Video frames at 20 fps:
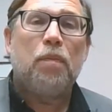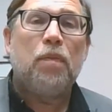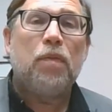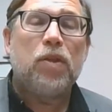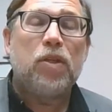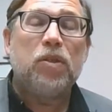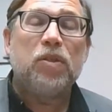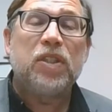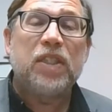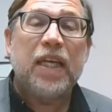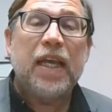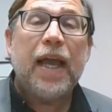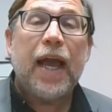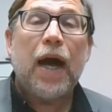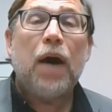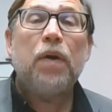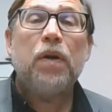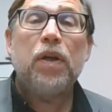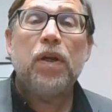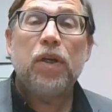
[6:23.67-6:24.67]
seek
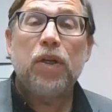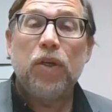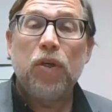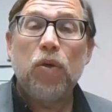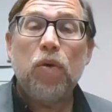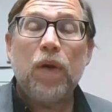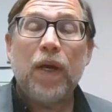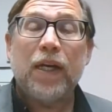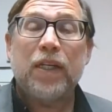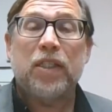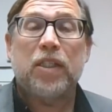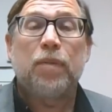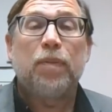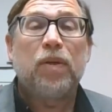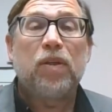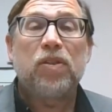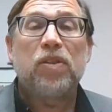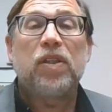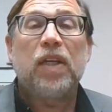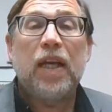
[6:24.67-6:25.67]
out new
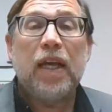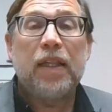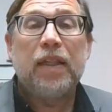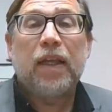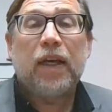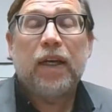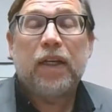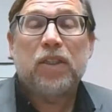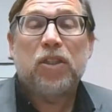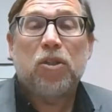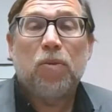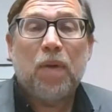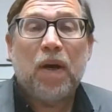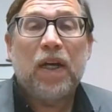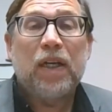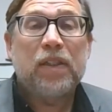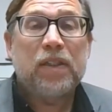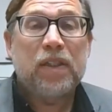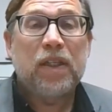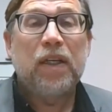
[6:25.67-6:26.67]
customers in the
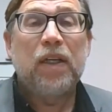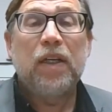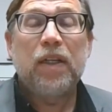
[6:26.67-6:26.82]
customized